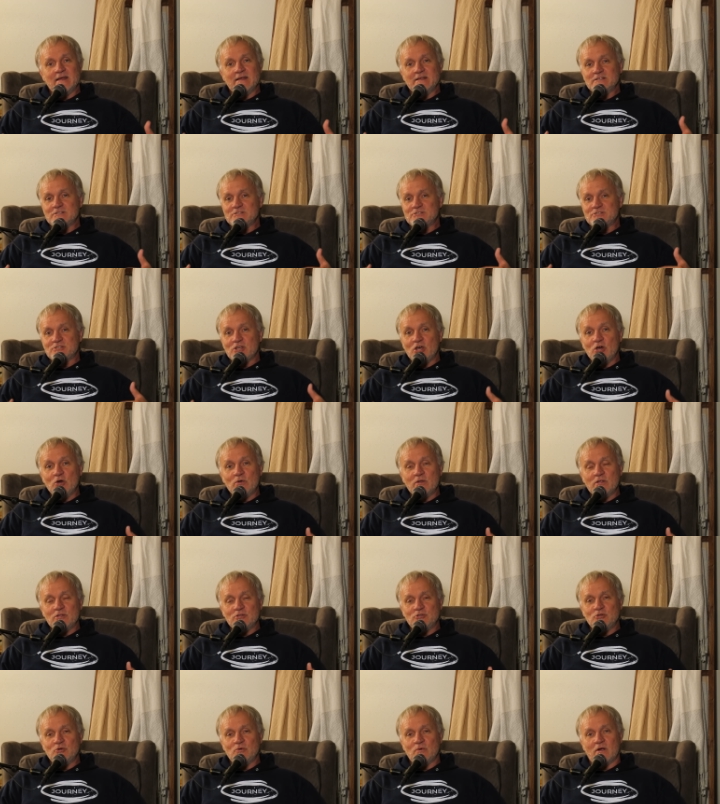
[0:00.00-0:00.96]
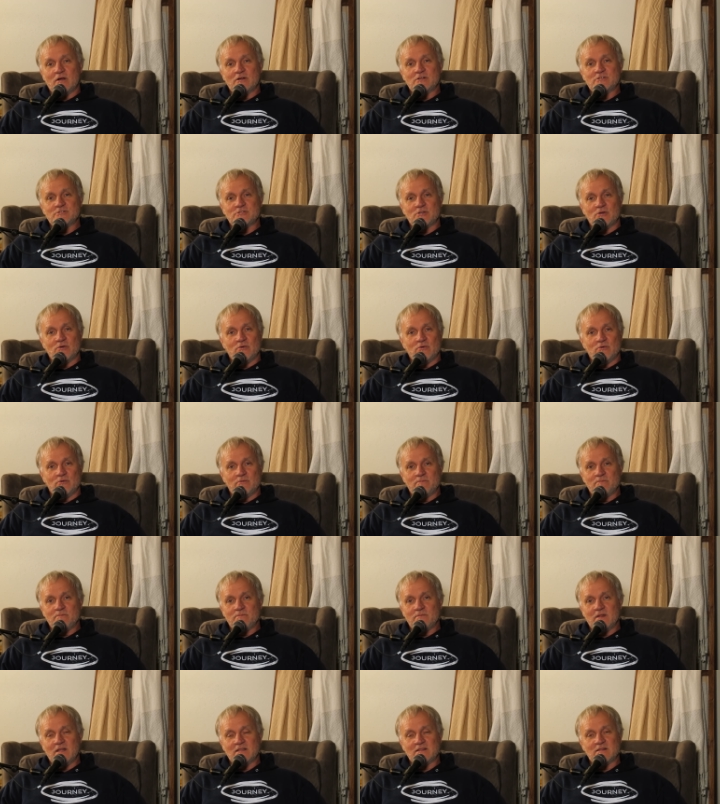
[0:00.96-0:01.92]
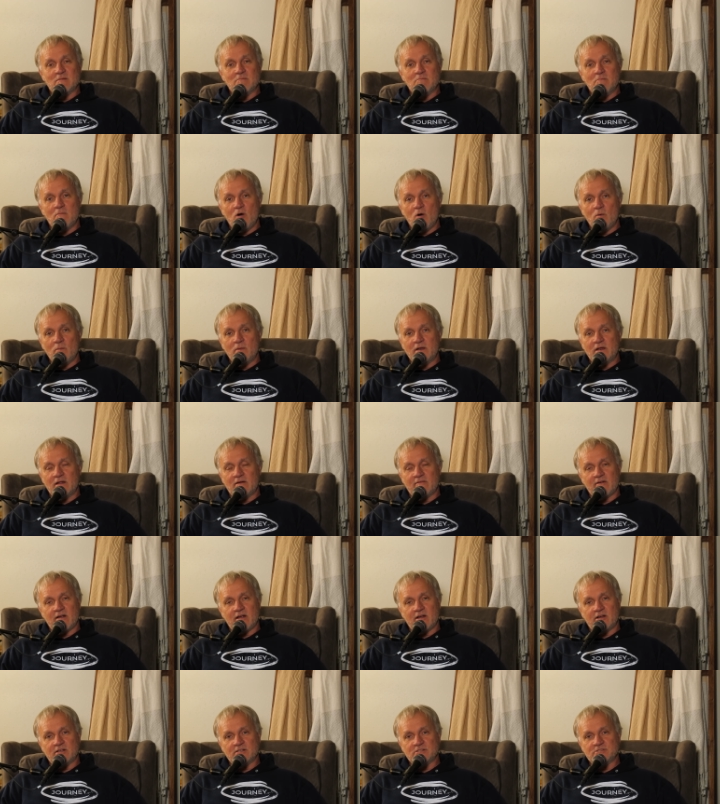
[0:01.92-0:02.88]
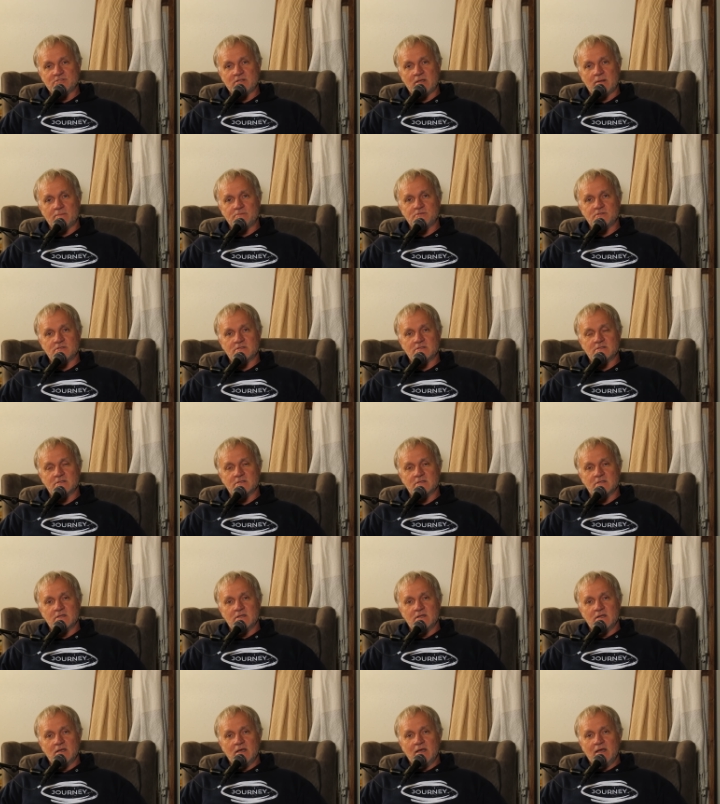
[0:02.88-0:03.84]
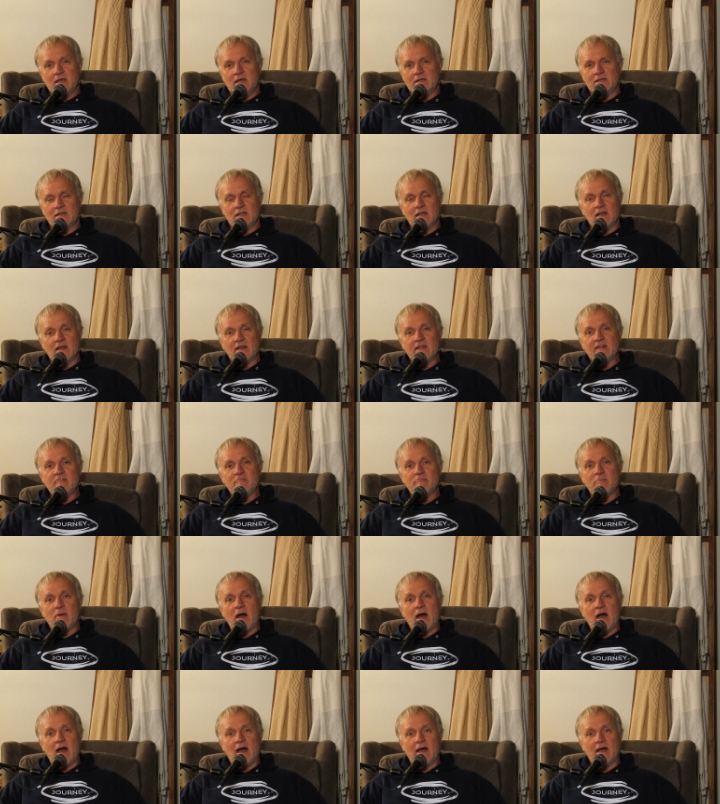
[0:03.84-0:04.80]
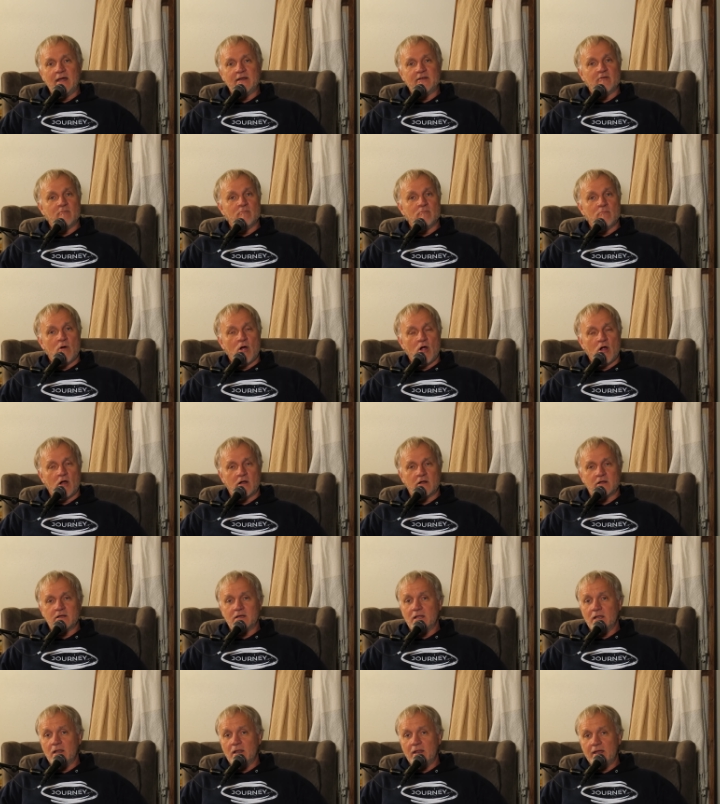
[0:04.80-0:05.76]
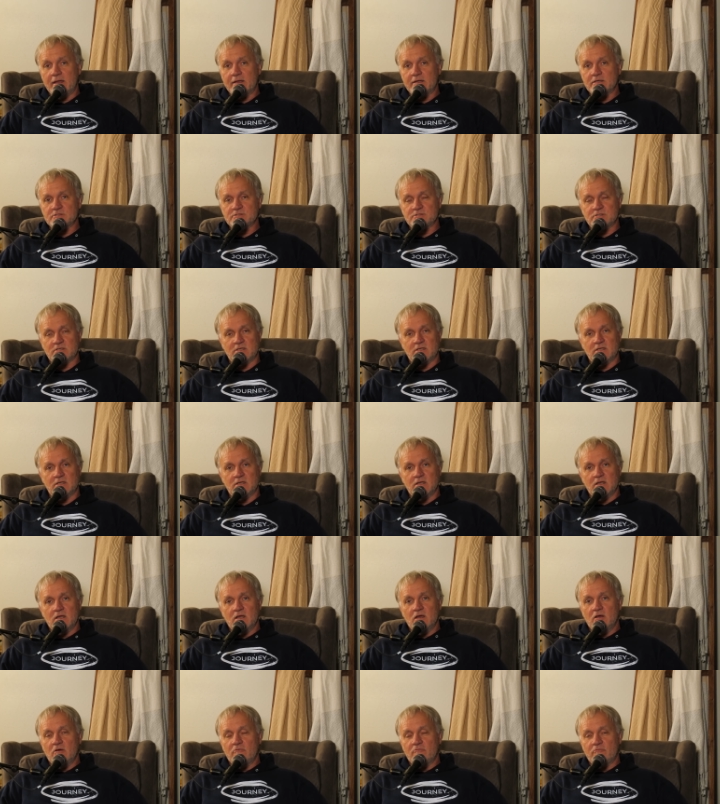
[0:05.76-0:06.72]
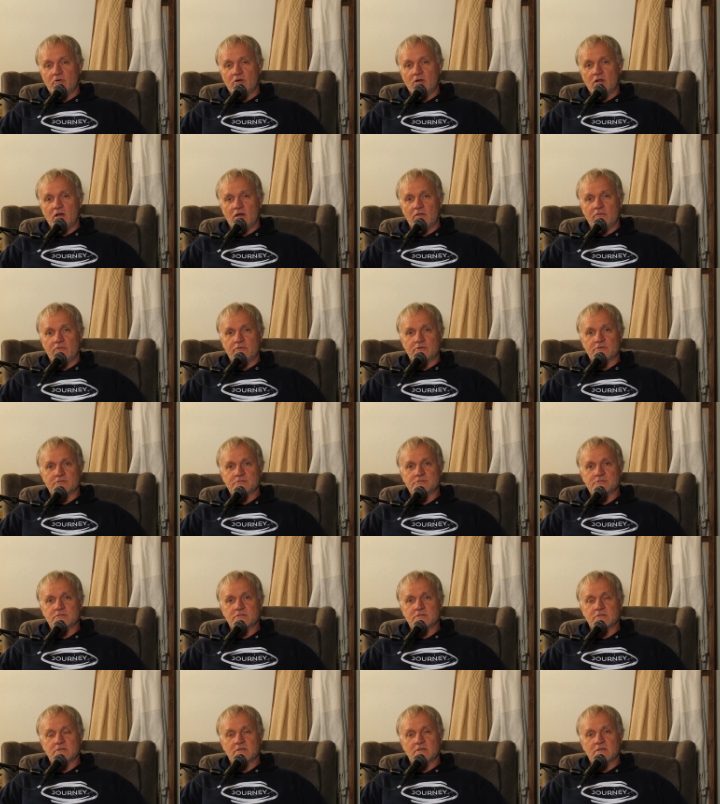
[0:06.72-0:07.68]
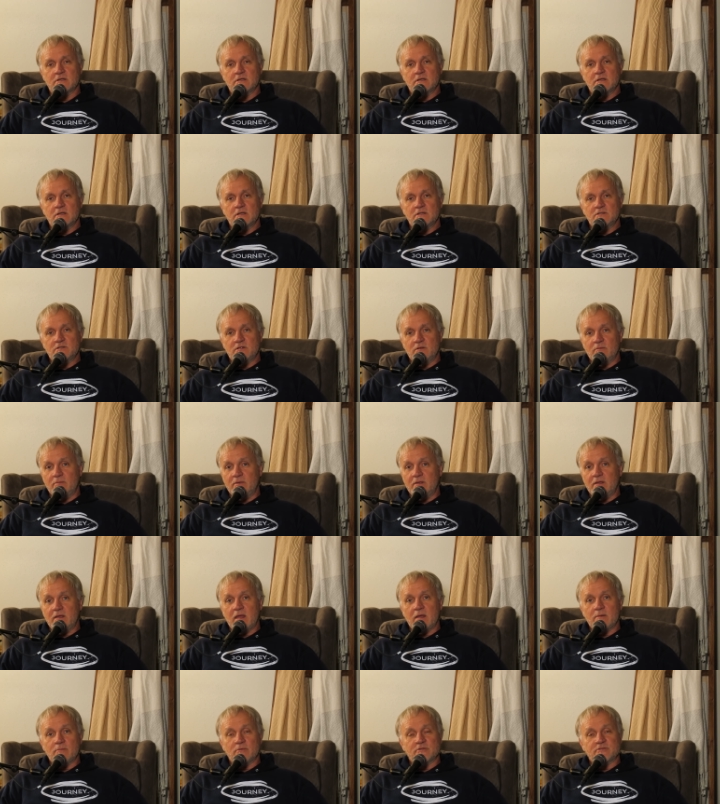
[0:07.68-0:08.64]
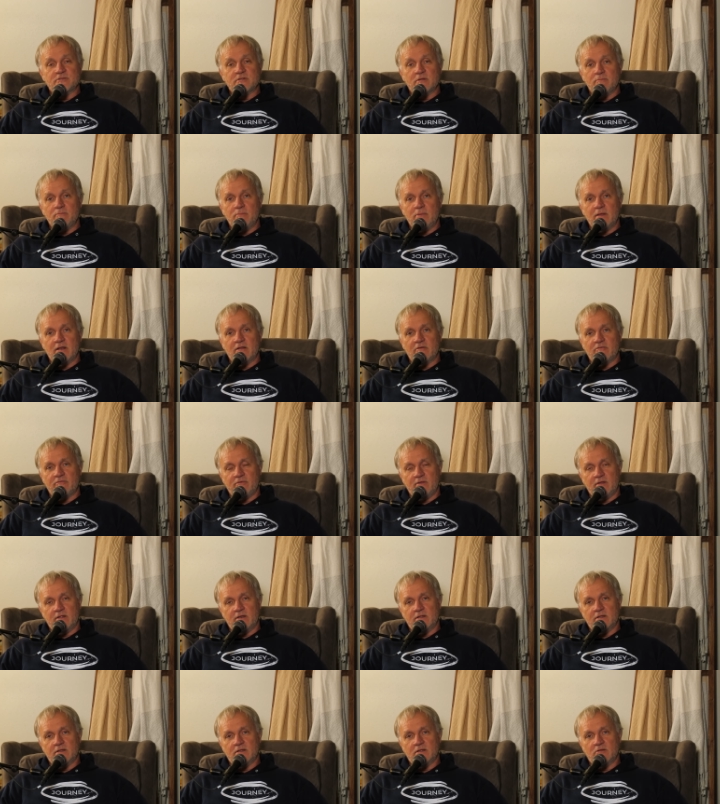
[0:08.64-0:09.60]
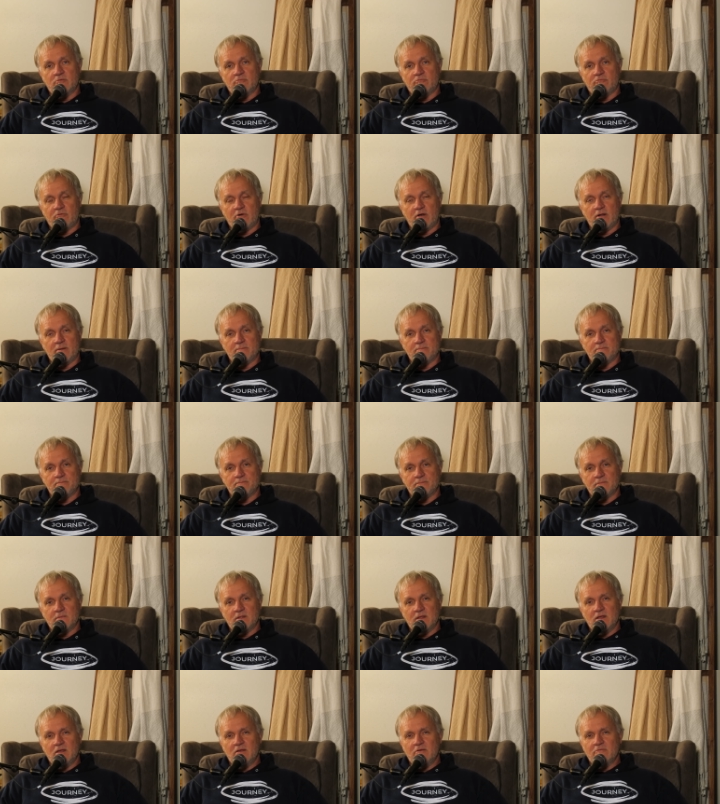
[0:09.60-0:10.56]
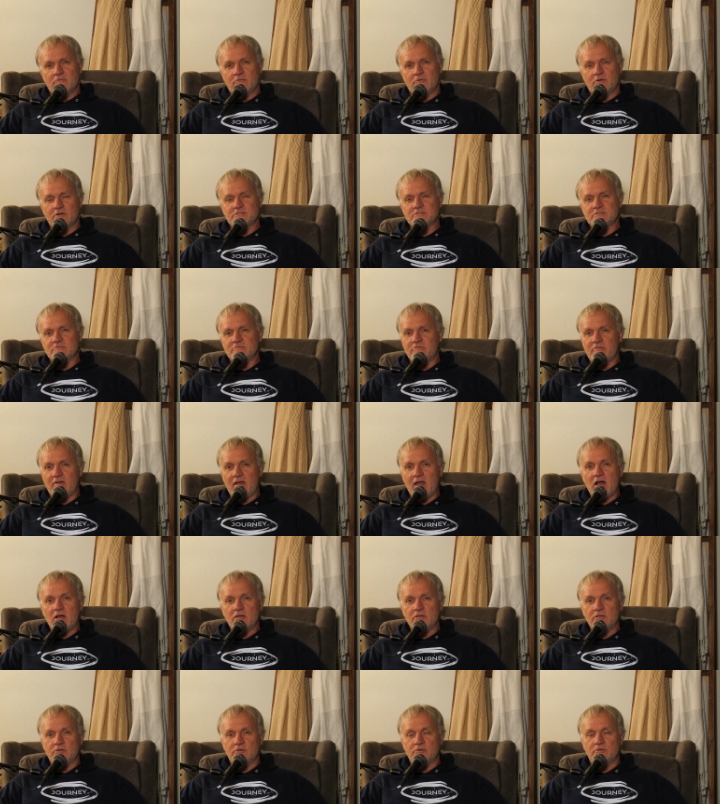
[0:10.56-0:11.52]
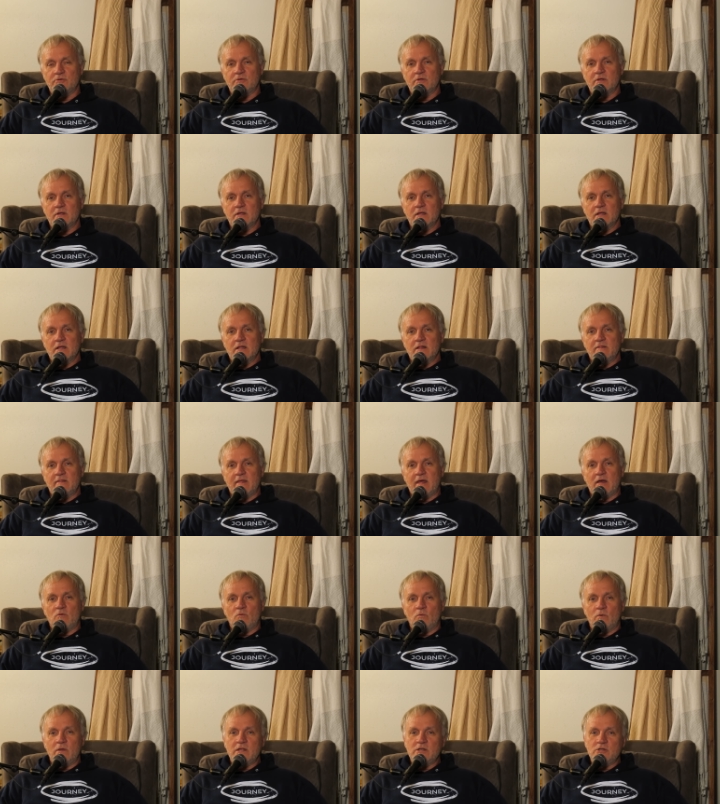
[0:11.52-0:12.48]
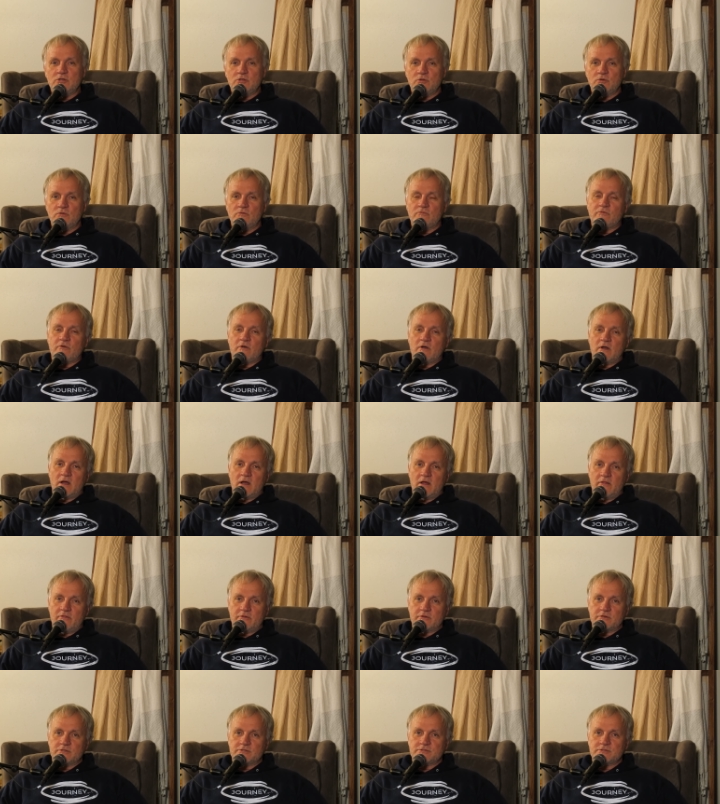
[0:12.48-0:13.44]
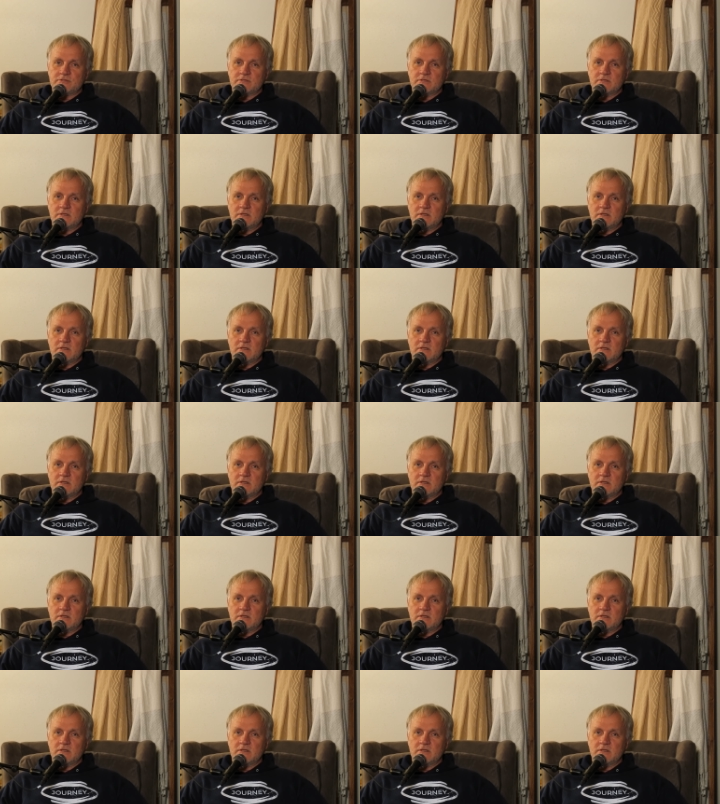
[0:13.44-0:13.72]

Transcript: sowed into our soul at the moment of our conception and to leave behind a mark, a legacy for others to be able to benefit from. For it's the value that we do for others